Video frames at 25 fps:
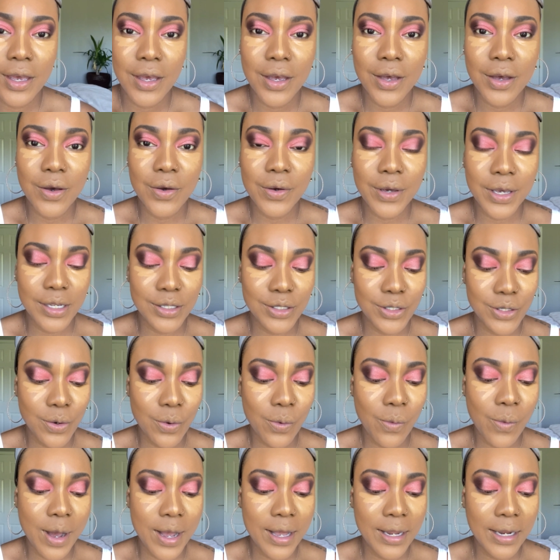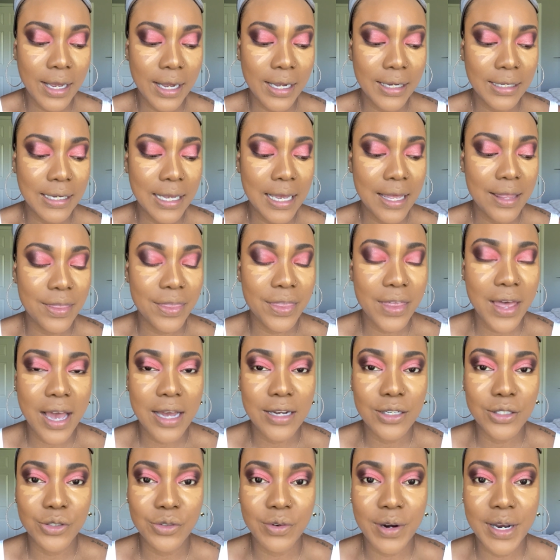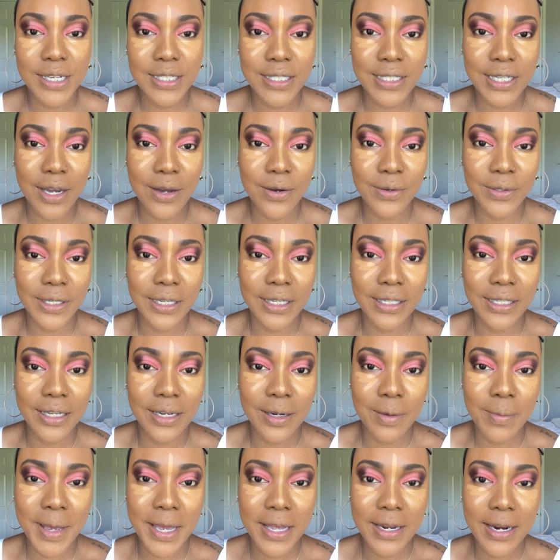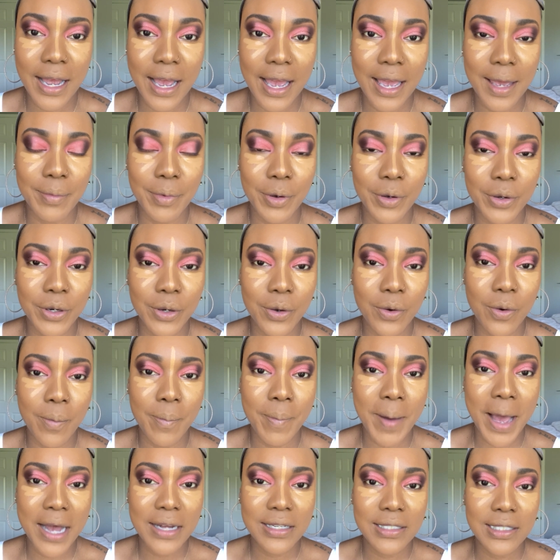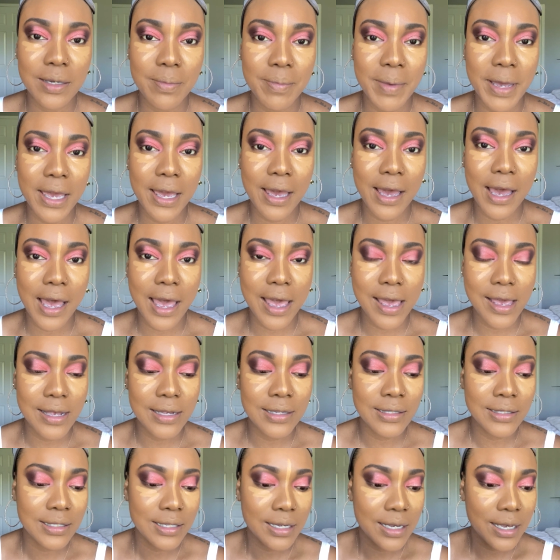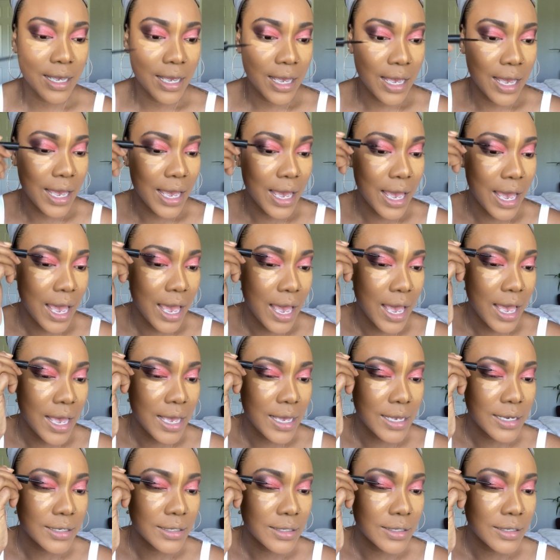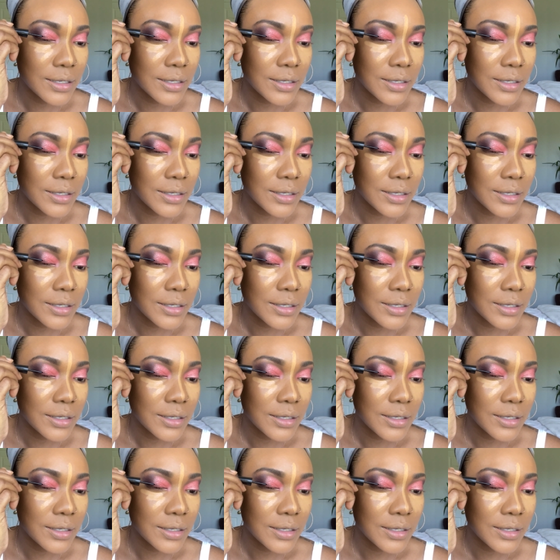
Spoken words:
Okay, so while I let that dry down a little bit, I'm gonna go back to my eyes and